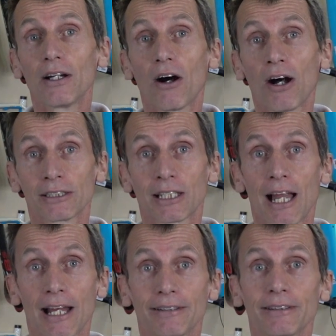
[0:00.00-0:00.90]

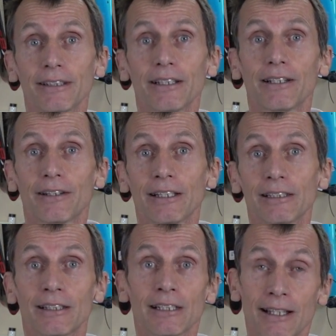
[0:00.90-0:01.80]
isolate
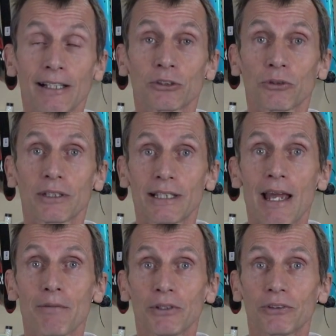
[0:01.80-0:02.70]
that sort of
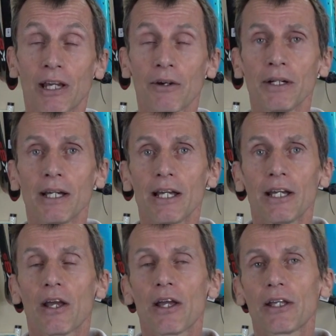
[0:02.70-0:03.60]
damage. So
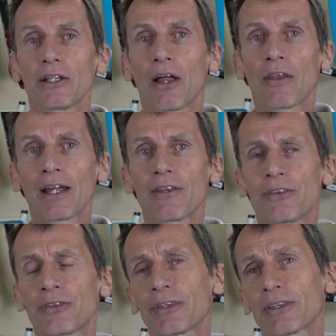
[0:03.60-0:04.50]
that
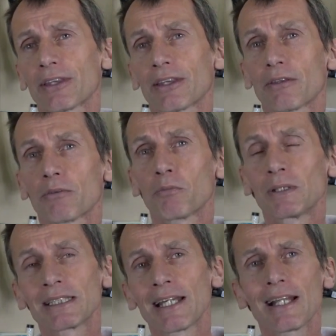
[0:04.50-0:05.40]

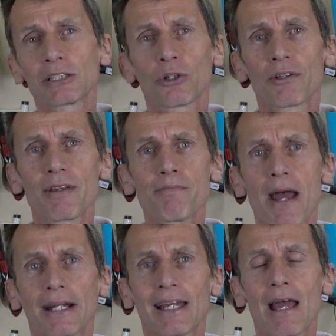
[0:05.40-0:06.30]
we see that sort of
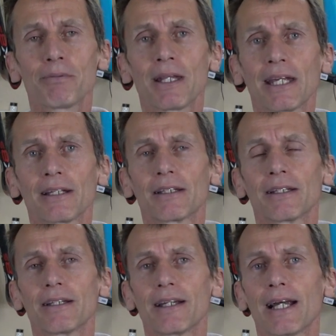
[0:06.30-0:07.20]
impact happening,
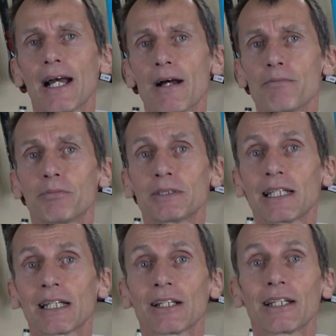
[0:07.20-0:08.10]

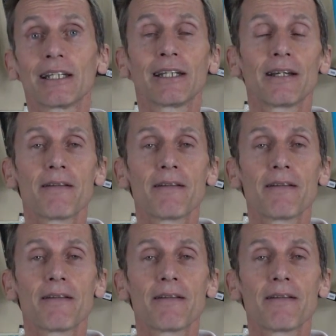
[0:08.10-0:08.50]
particularly.